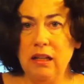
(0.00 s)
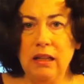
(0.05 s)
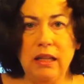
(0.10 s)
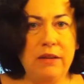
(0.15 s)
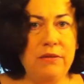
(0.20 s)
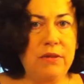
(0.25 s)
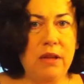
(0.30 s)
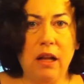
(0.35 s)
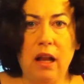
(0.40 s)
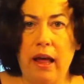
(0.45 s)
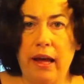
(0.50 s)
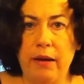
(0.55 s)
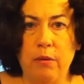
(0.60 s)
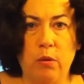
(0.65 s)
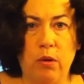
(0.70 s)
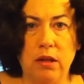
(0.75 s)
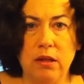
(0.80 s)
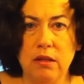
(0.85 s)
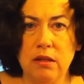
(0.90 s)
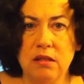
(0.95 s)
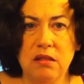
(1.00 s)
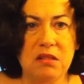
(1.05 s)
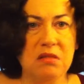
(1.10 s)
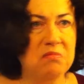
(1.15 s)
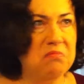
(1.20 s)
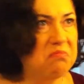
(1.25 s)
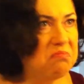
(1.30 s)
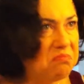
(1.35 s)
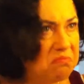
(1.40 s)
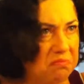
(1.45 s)
Leave the light ones.
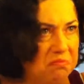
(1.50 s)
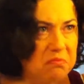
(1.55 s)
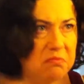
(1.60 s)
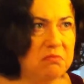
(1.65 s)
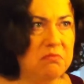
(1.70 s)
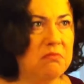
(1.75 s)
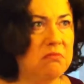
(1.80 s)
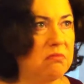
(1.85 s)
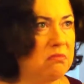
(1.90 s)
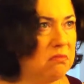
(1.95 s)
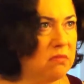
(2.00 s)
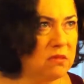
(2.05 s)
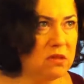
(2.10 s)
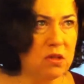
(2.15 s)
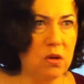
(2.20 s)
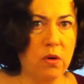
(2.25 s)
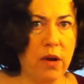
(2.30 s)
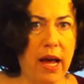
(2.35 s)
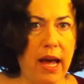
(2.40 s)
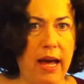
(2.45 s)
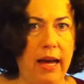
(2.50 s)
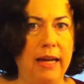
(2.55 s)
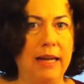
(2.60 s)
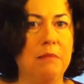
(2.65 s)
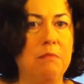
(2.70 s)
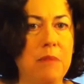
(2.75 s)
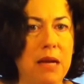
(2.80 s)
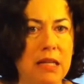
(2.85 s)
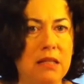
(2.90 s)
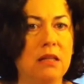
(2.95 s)
It's okay.
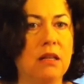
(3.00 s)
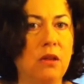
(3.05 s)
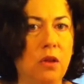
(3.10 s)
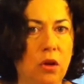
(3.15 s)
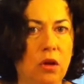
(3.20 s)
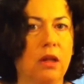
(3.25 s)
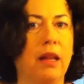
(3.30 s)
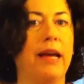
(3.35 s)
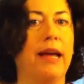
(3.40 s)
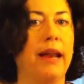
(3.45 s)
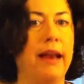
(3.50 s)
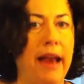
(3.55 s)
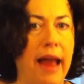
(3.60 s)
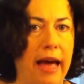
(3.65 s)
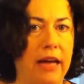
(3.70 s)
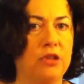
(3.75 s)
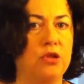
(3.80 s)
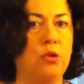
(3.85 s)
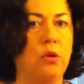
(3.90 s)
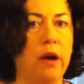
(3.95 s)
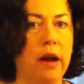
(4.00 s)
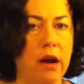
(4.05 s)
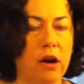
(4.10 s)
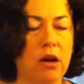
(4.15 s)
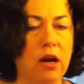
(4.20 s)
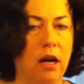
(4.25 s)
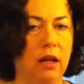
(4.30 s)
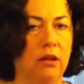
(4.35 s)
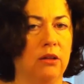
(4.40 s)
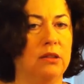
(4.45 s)
It makes it look like a natural hair
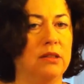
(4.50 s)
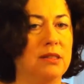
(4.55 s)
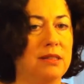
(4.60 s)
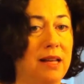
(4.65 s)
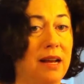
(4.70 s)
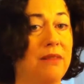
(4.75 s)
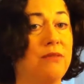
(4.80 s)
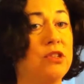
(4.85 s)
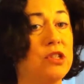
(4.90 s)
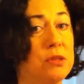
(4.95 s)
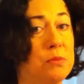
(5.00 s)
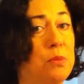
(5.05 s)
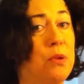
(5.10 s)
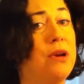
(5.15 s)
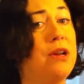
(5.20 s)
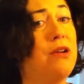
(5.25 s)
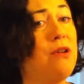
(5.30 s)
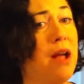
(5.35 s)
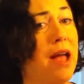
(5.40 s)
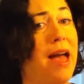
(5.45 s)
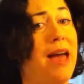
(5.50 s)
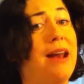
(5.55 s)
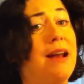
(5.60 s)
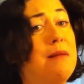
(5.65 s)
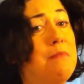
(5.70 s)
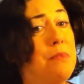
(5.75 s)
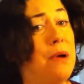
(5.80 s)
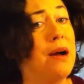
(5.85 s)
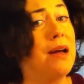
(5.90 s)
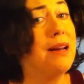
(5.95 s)
color instead of just putting your head
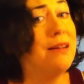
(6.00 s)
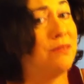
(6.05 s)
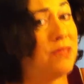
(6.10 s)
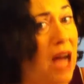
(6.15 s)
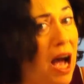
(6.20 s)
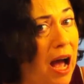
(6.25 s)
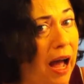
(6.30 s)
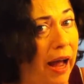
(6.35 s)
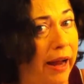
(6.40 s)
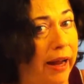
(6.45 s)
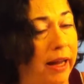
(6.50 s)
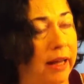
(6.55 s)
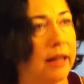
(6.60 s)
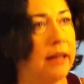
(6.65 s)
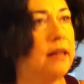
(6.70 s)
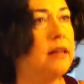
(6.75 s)
in a bucket of dye.